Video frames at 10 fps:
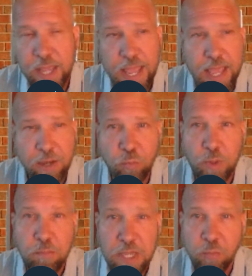and would
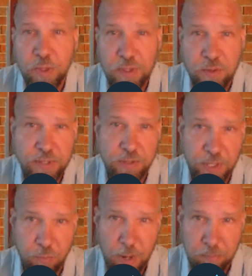meet with utility
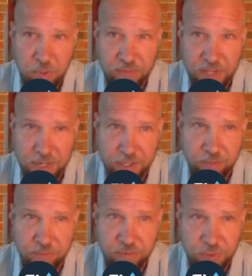
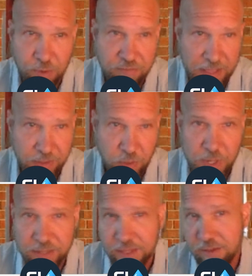representatives to
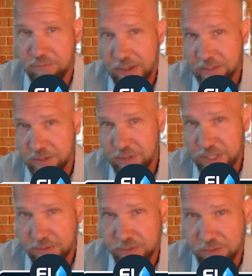evaluate the
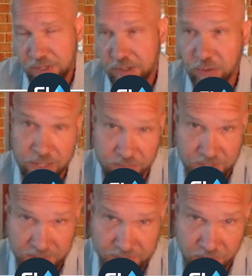effectiveness of their
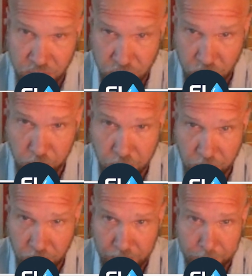cross-connection control
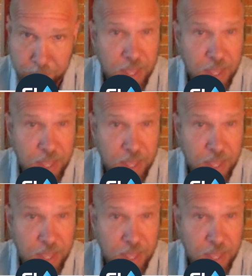program,